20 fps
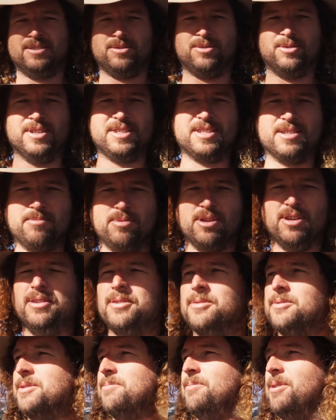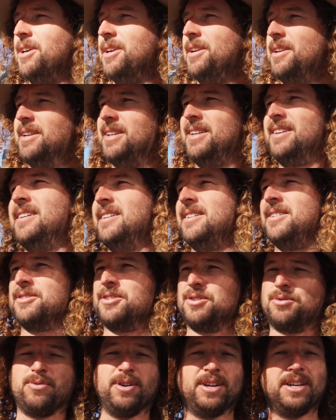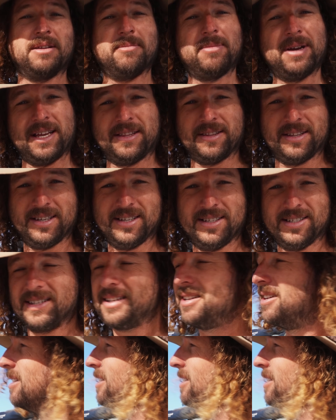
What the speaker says: Well, this is a beautiful little spot. I was just reading about these